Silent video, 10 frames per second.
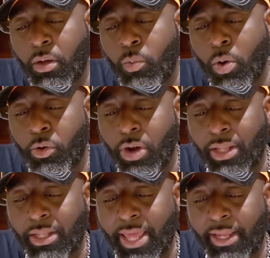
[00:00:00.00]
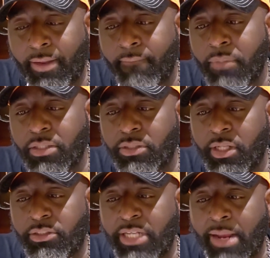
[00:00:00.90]
quote I like is in
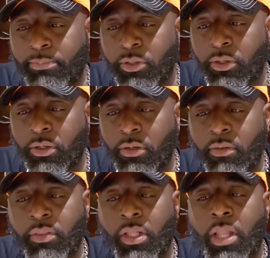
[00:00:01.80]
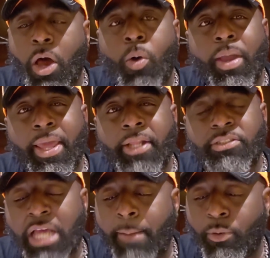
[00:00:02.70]
the chapter "The Law and
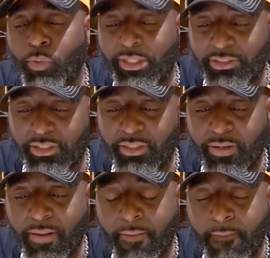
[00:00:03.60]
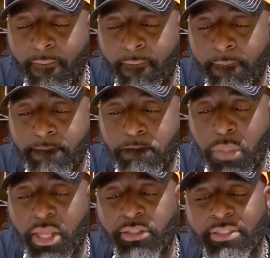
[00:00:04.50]
Its Operation,"
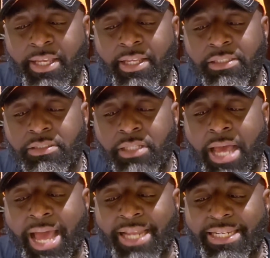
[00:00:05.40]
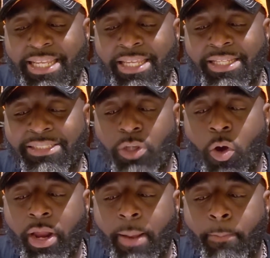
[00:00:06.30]
and it says, "Ideas
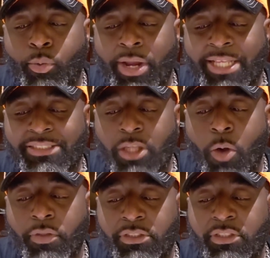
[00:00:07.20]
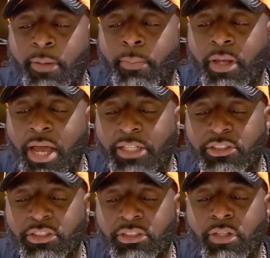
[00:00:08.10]
are impressed on the
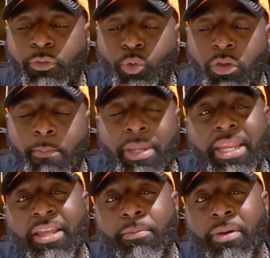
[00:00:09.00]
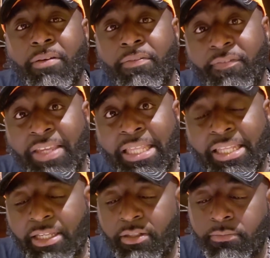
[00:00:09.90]
subconscious through the medium of
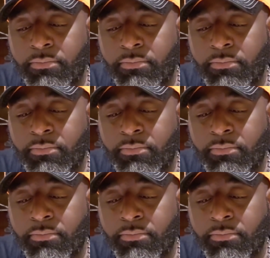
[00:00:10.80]
feeling.